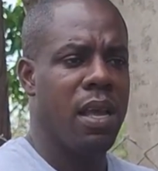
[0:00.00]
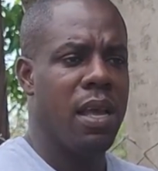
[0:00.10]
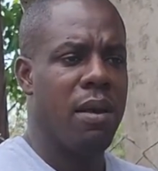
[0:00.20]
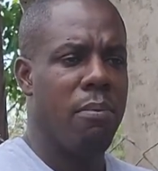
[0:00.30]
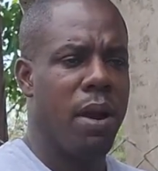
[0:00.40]

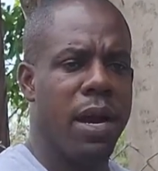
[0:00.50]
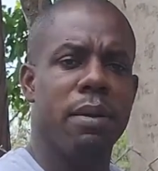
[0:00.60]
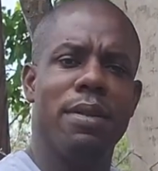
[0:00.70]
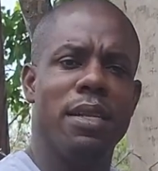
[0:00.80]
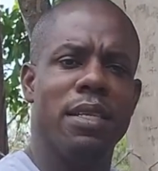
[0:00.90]

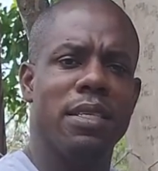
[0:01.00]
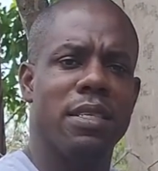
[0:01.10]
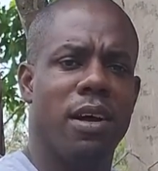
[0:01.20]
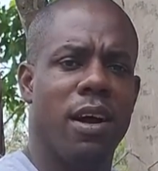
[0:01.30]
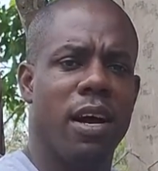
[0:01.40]
marbles
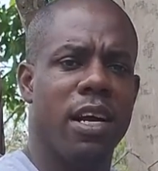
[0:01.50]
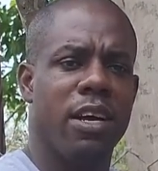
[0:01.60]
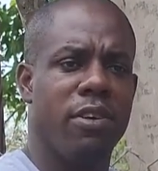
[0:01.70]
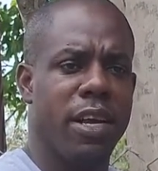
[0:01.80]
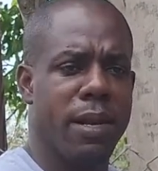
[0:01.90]
or
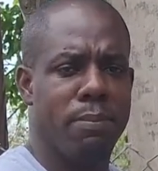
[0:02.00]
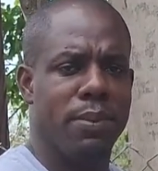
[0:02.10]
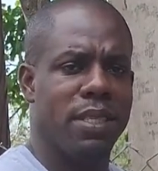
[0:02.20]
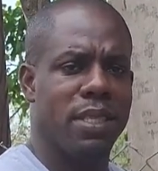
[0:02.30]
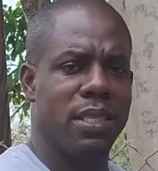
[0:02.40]

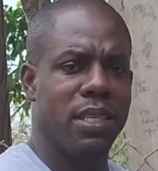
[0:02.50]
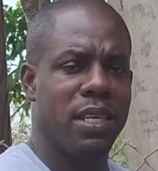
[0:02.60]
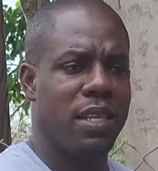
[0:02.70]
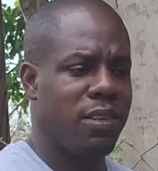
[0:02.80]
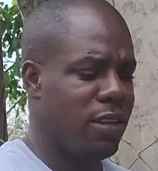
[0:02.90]
grapes,
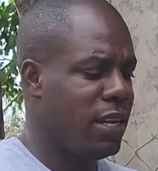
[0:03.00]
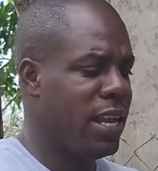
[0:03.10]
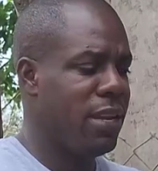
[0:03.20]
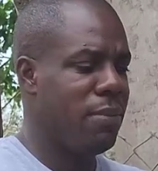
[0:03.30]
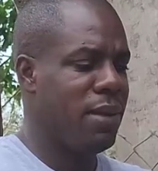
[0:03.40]
so they'd
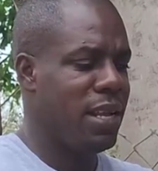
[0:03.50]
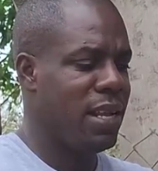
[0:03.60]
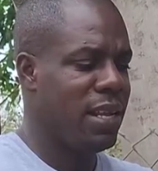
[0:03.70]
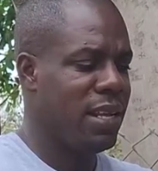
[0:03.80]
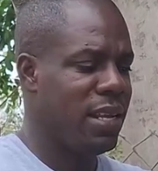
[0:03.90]
be
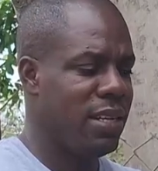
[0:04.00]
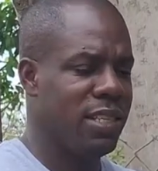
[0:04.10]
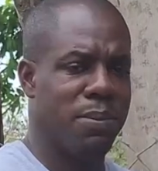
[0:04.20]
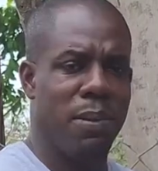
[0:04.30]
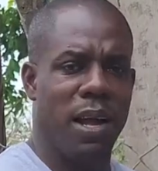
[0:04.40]

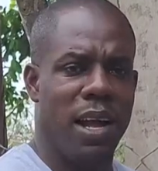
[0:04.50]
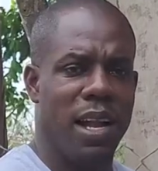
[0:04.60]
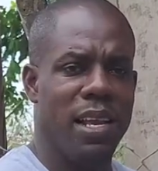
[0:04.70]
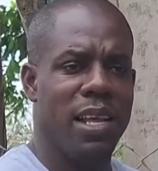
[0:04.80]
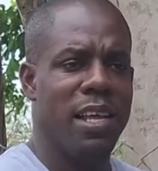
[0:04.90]
small,
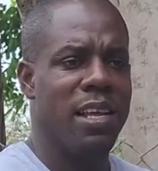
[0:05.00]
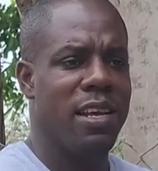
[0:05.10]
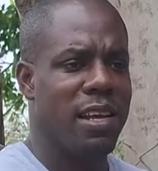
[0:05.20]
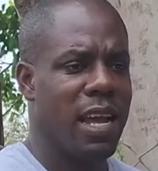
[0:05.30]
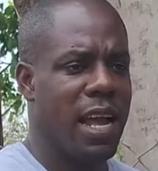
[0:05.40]

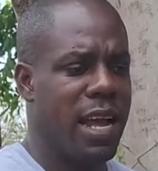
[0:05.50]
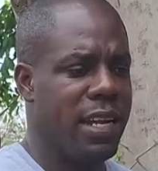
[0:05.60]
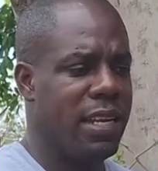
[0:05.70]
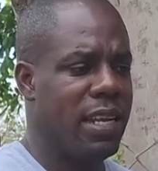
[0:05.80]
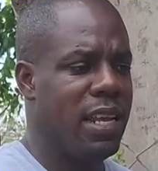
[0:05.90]
and
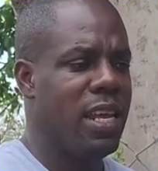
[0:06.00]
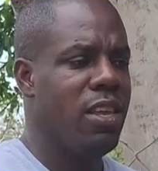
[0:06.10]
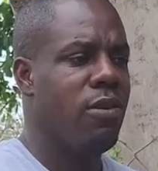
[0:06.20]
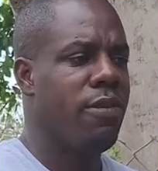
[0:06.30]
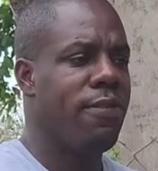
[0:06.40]
you'd
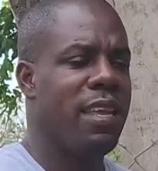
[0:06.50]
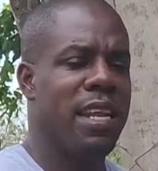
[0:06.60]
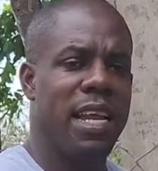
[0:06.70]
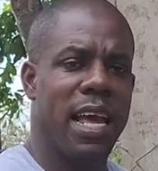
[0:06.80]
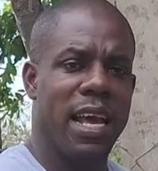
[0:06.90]
feel
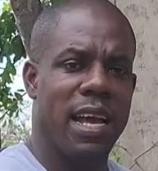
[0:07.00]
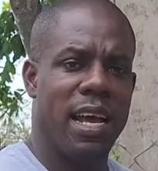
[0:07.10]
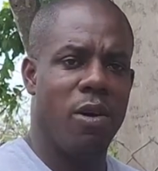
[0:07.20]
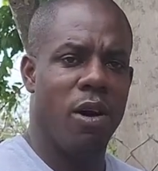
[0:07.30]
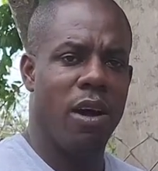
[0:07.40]
like a